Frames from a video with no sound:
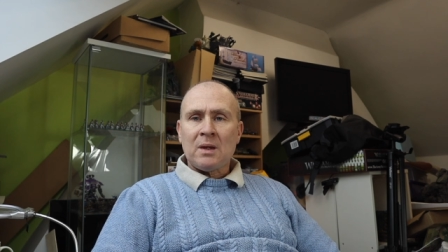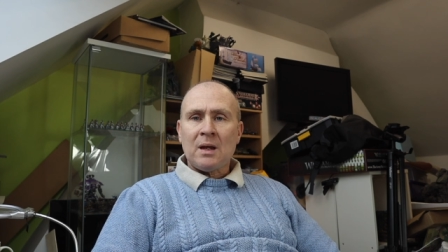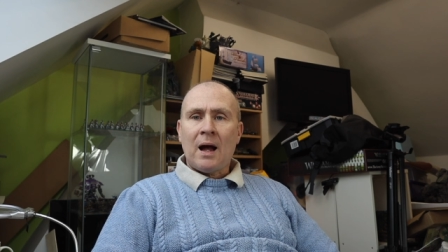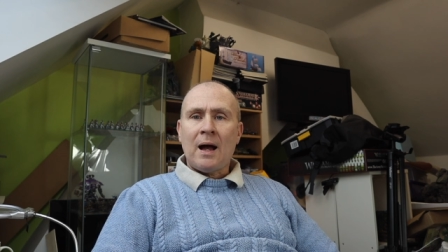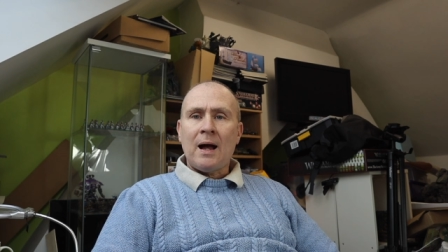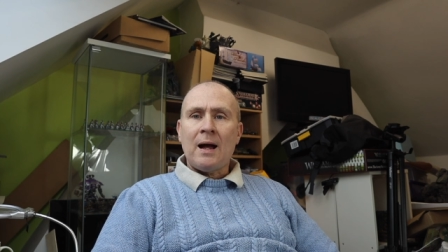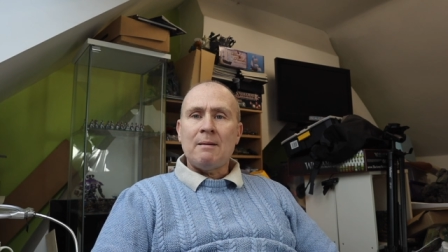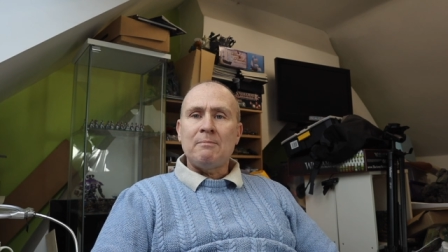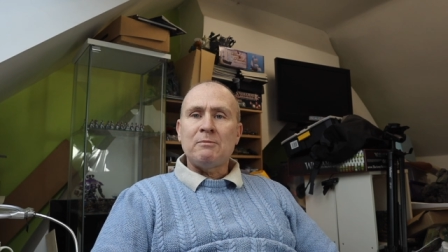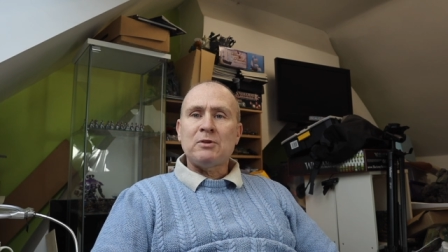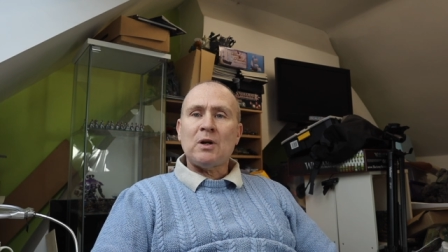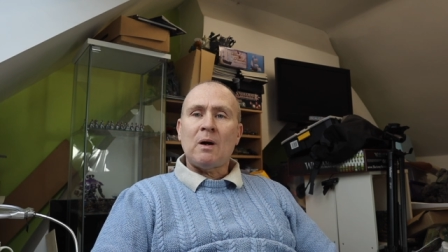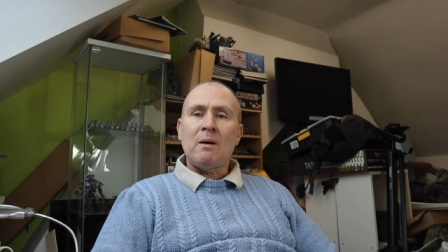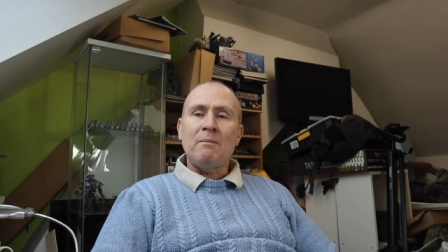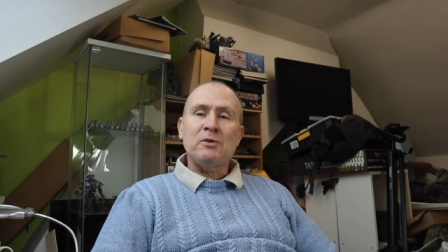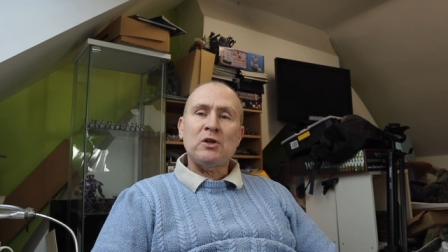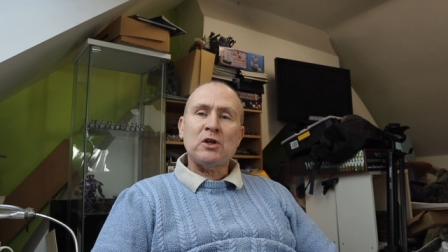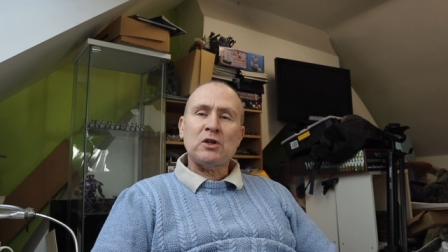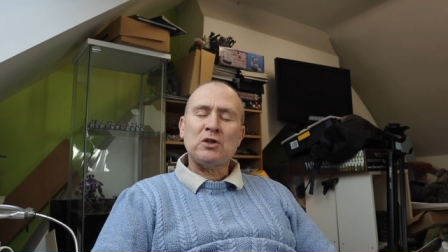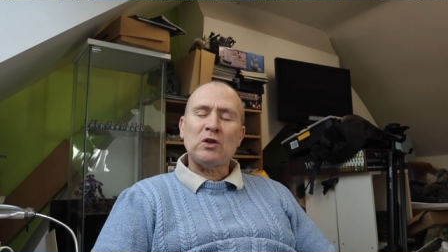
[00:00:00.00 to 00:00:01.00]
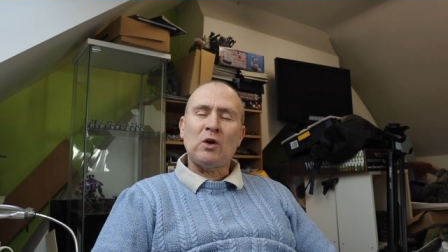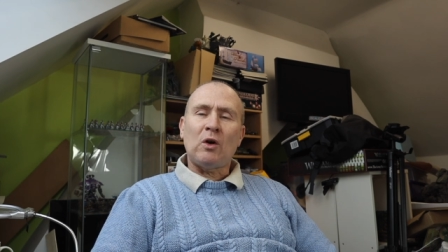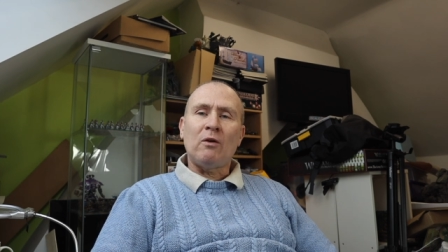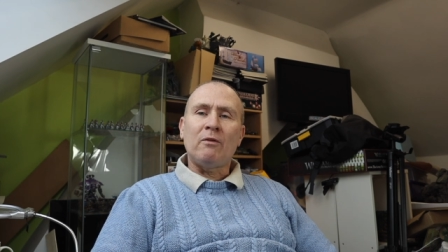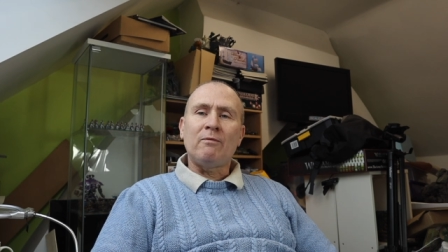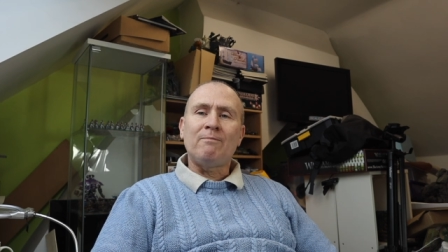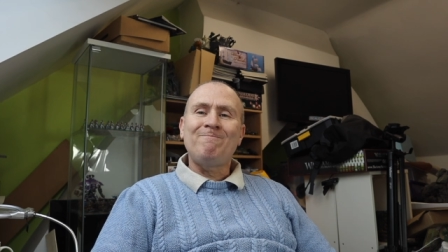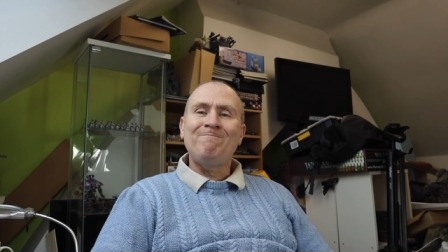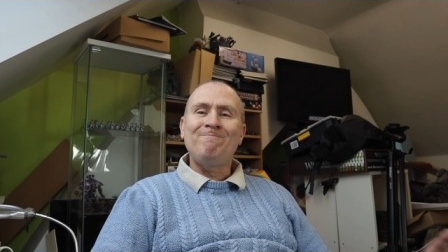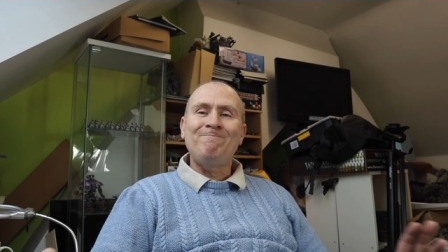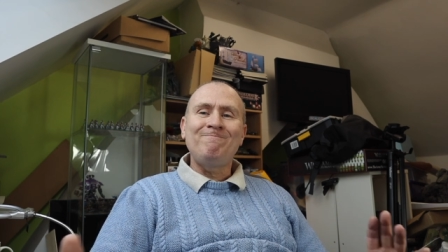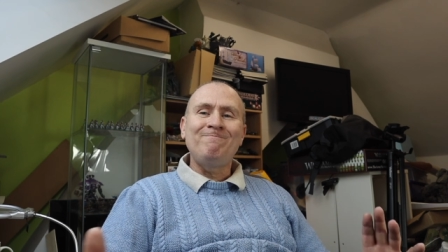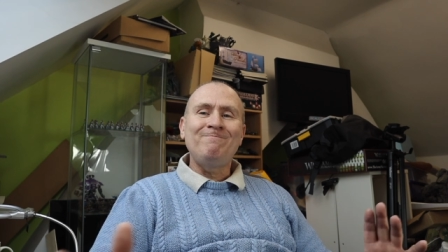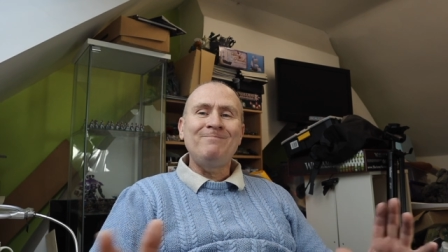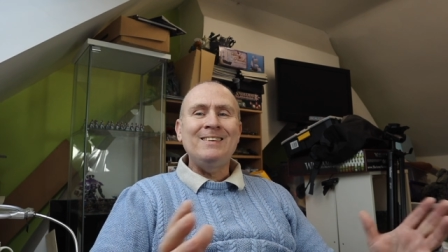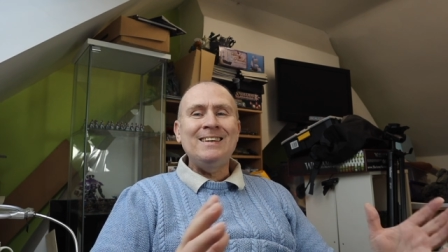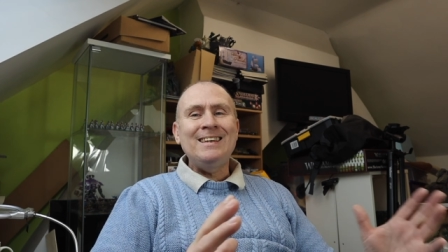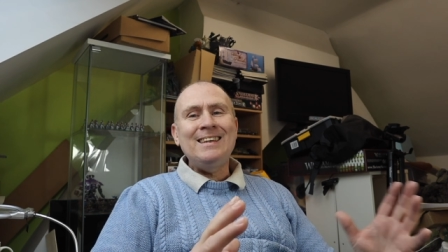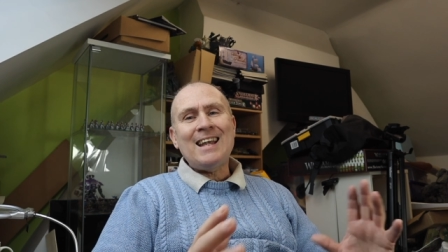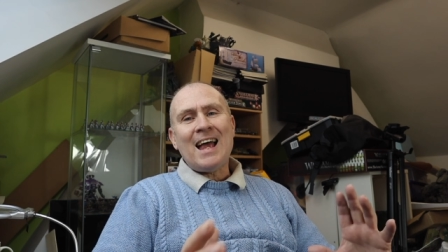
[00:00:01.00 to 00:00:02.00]
Um, so I'm just sort of
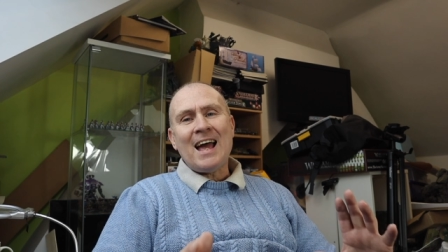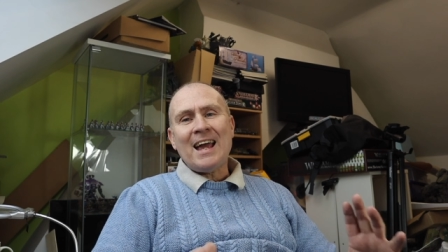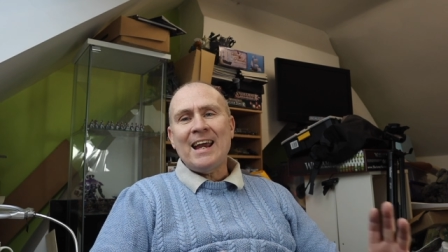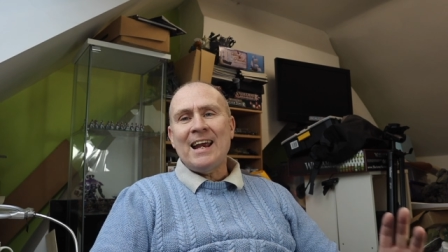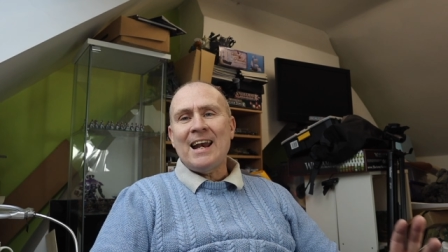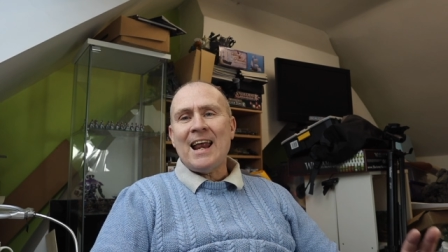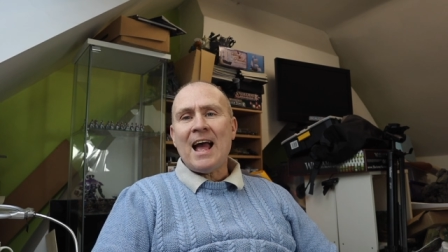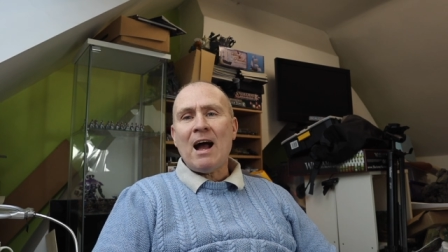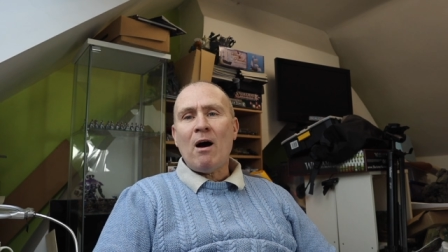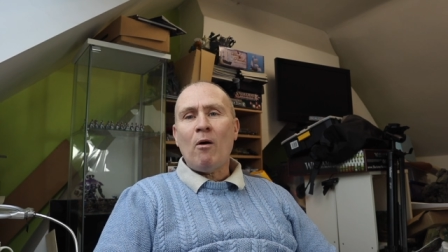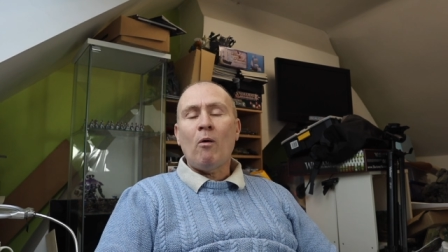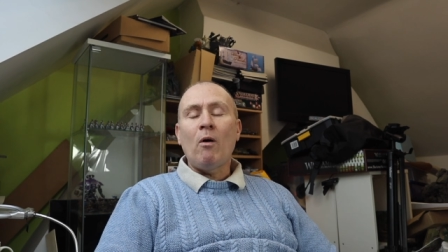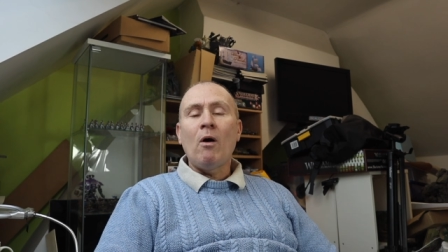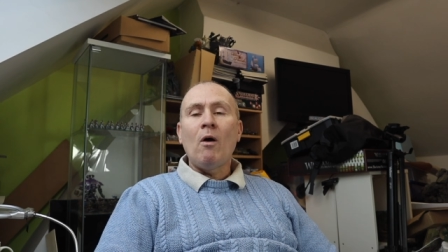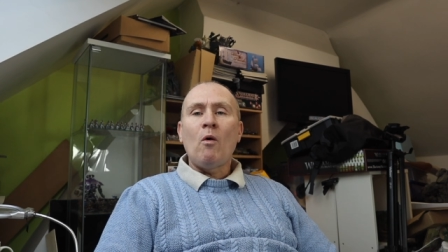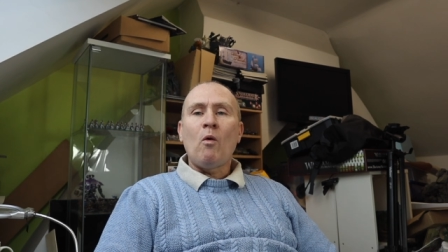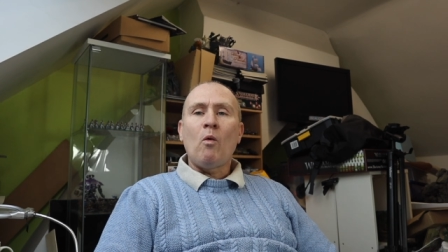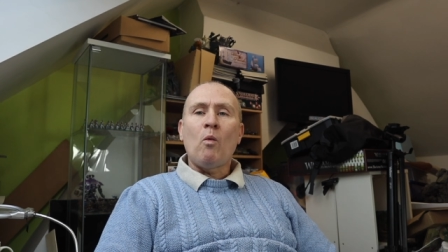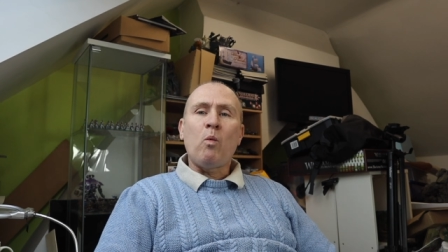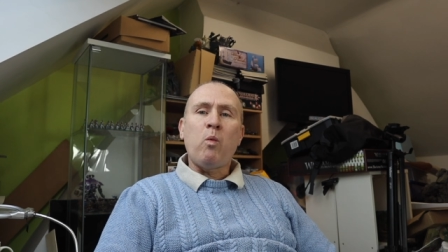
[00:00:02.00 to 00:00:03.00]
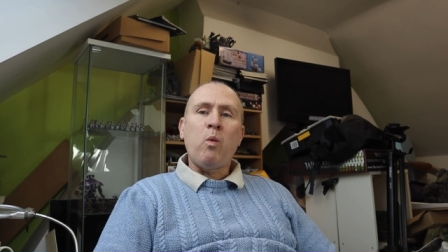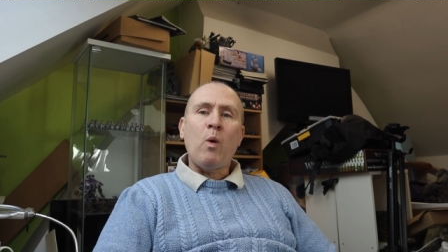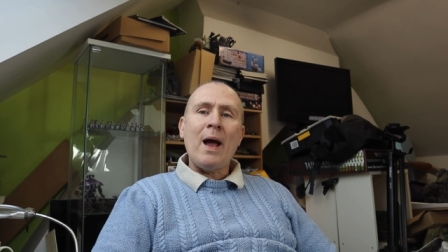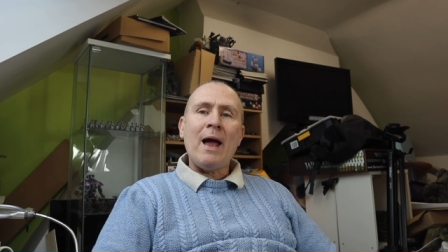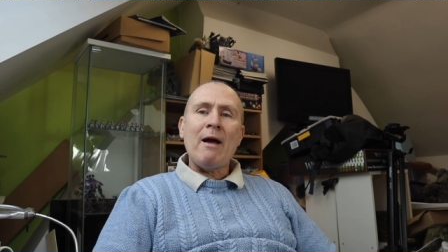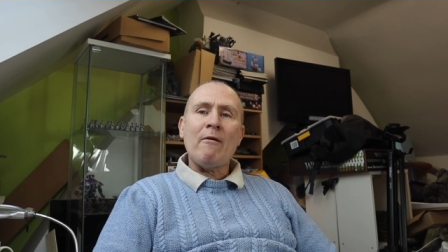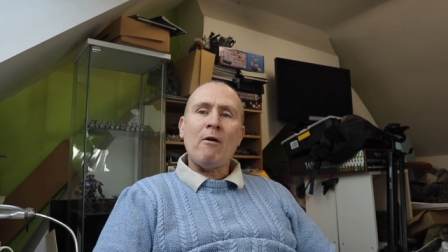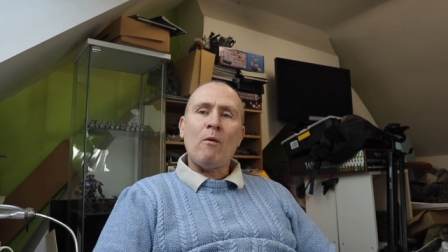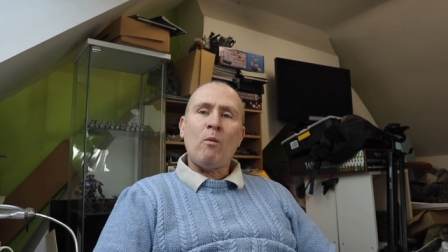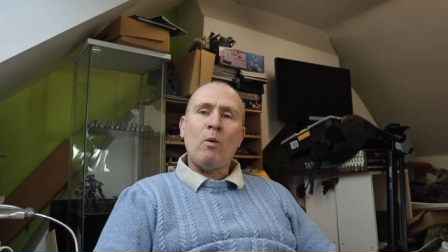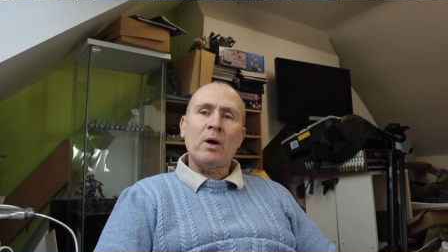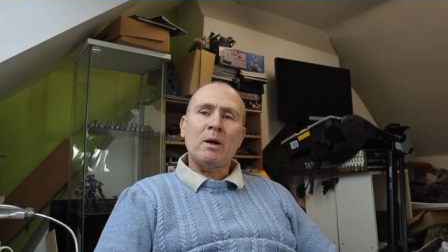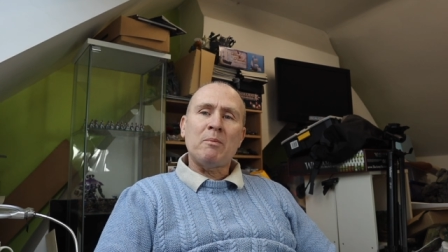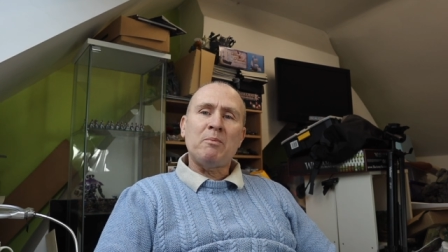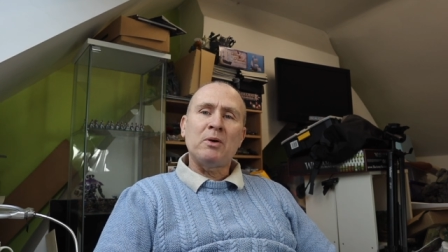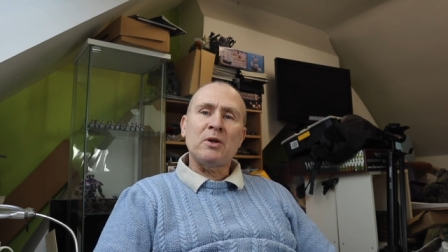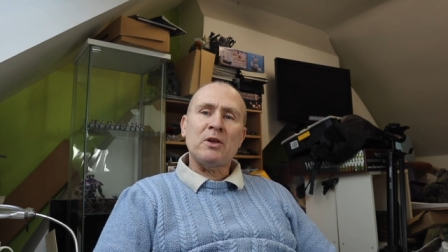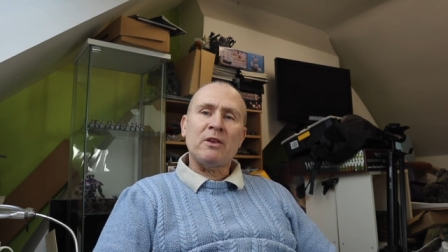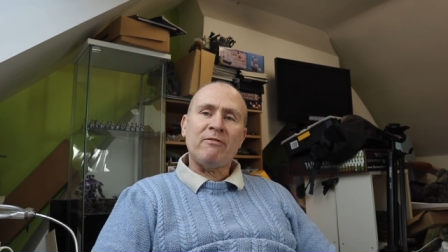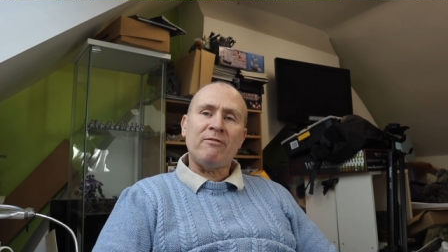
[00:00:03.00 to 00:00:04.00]
laying out where I want to
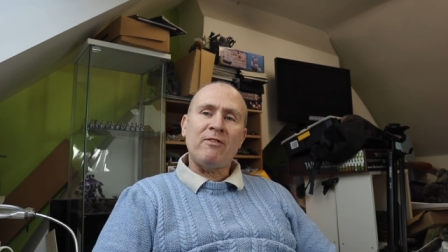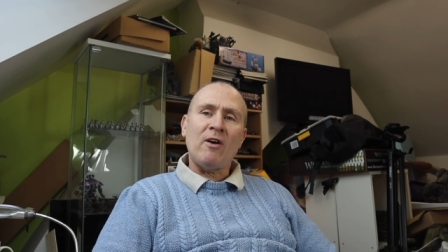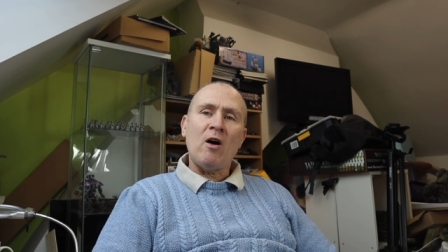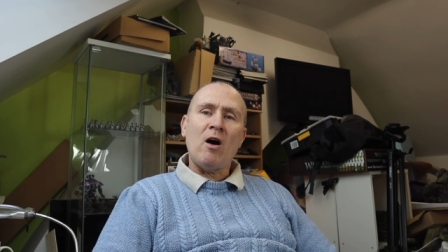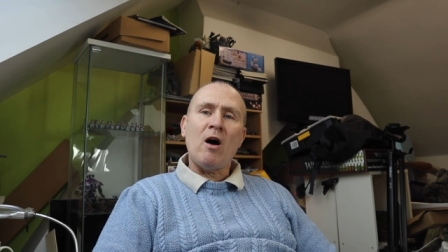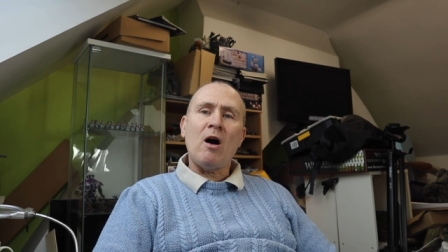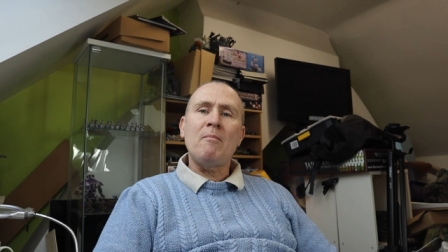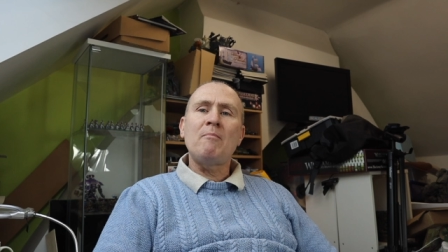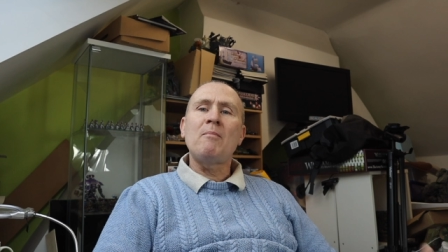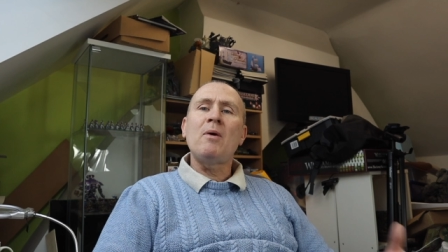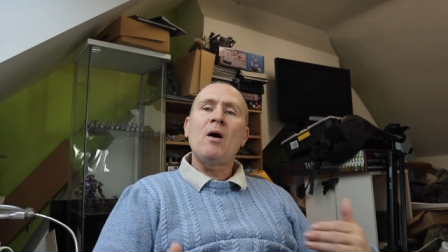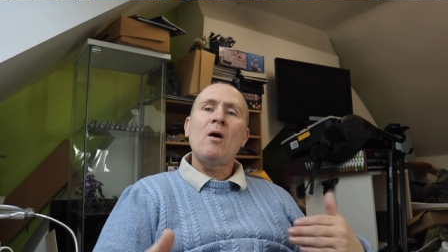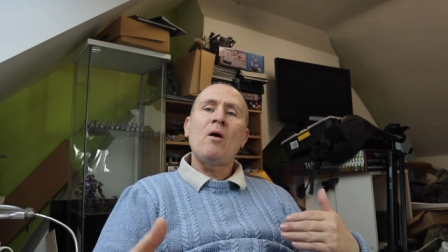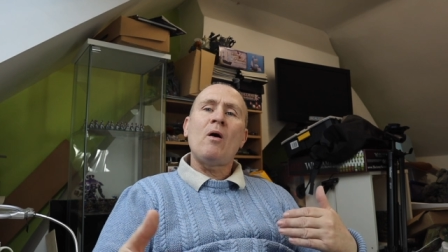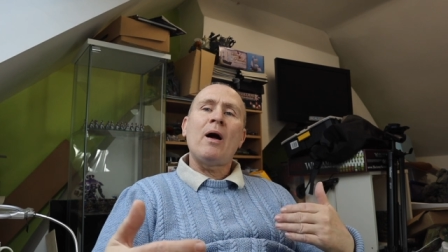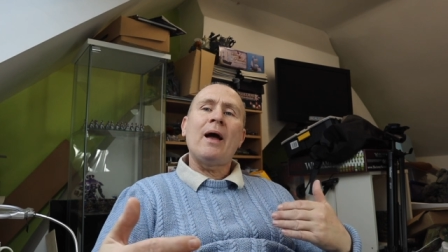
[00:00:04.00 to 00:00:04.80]
put the farm,